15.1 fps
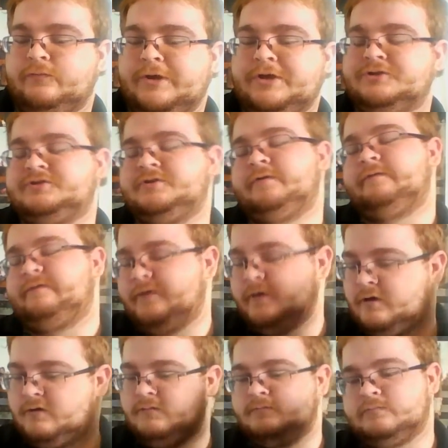We used to
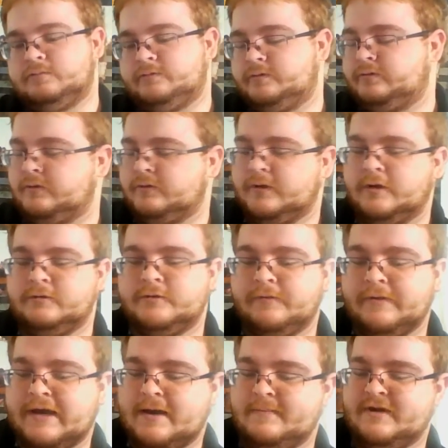film, I don't
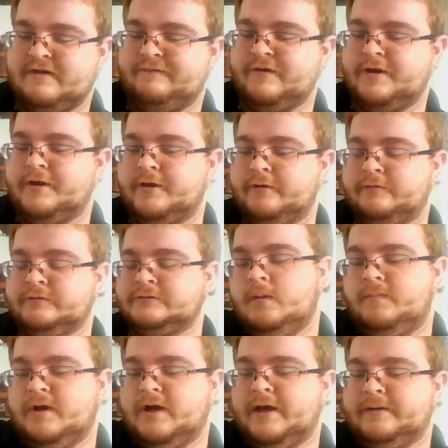know how many videos,
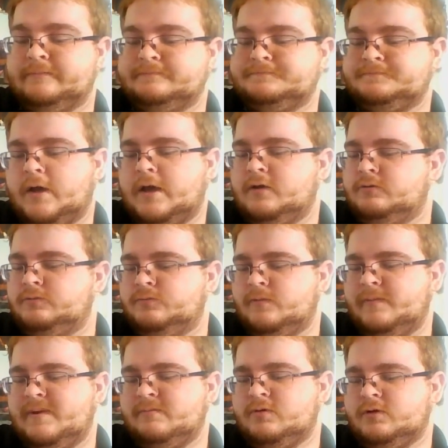but I don't
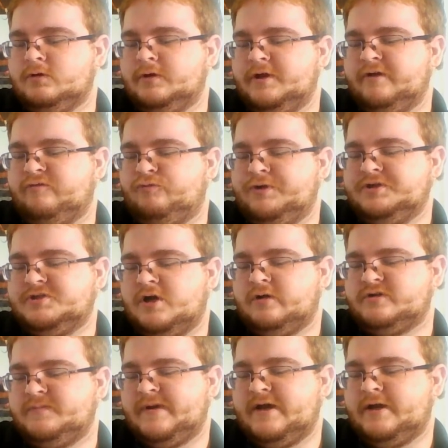remember if we
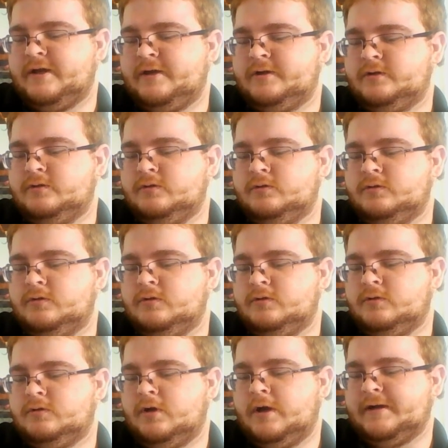talked about it
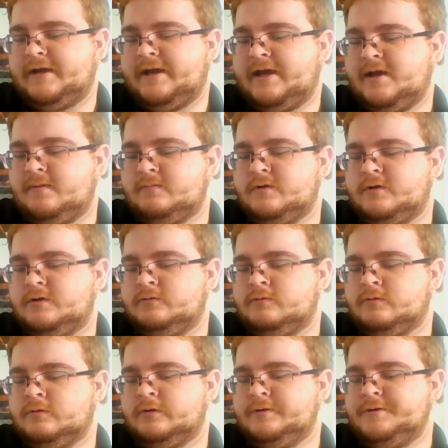on camera
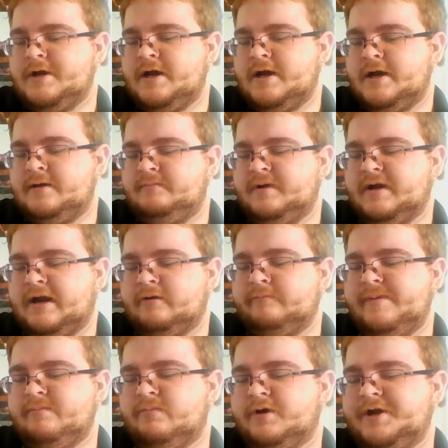or not, but I
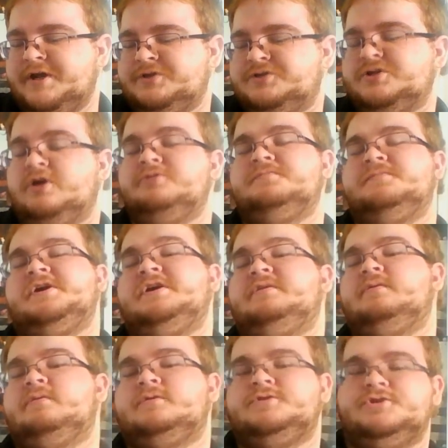remember he told
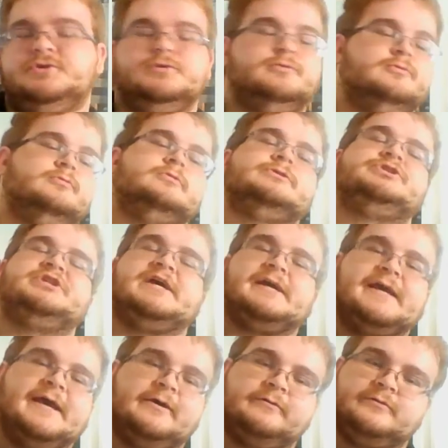me to
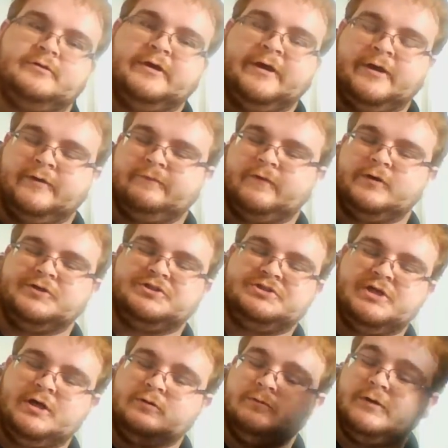check out the first
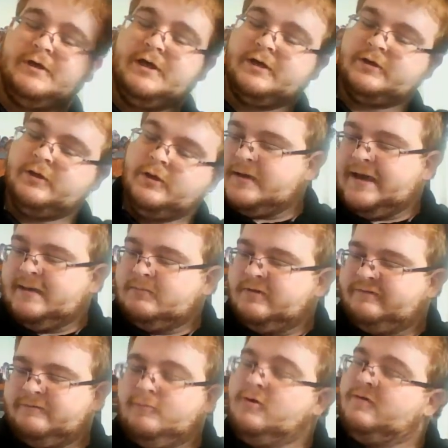John Wick. And
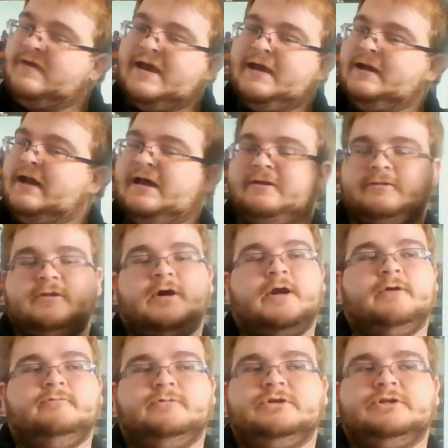before that, I
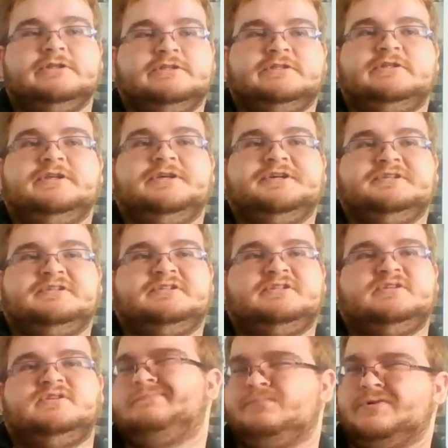thought it was
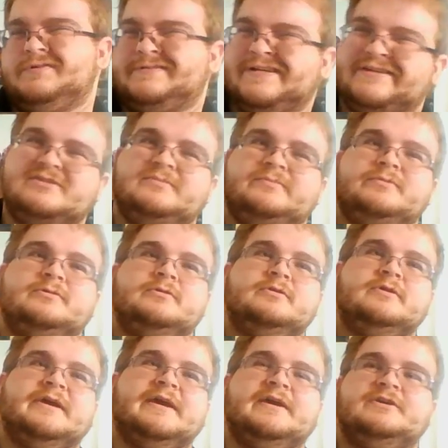this
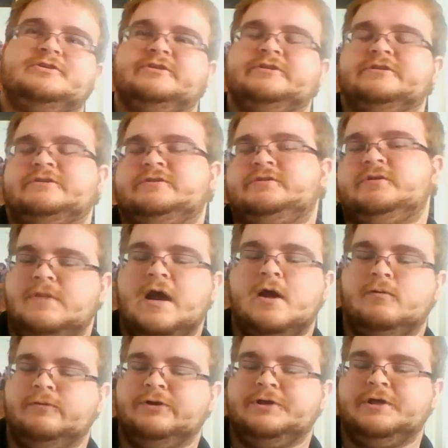predictable and just
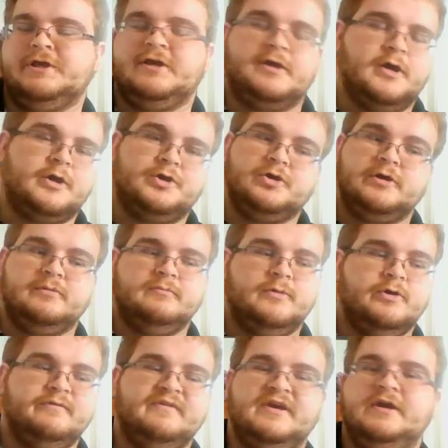not really a good
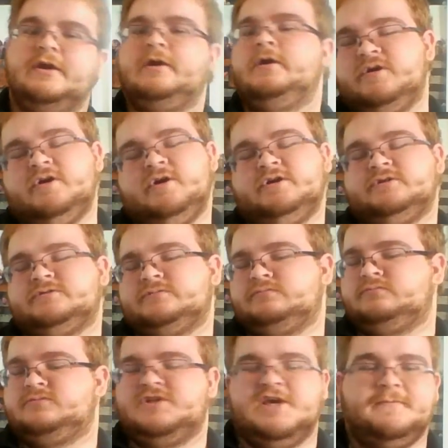movie. The
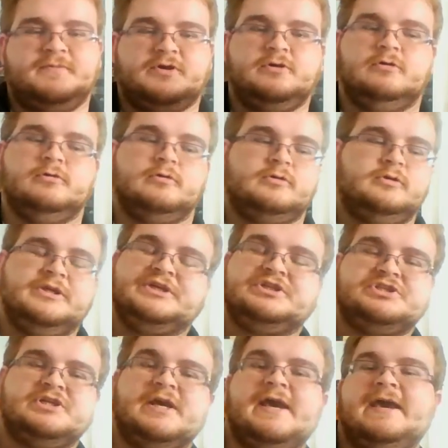typical
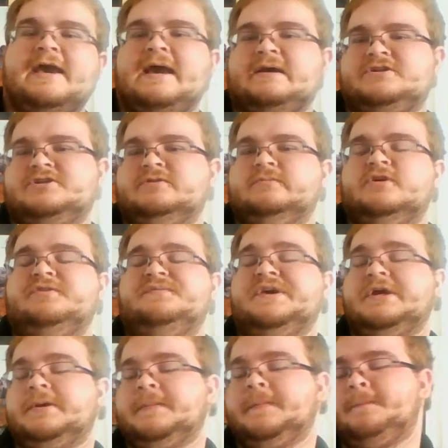cliche action
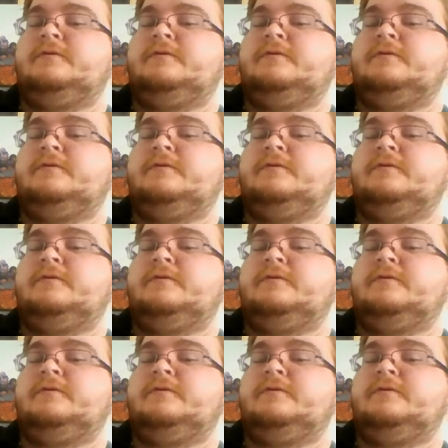movie.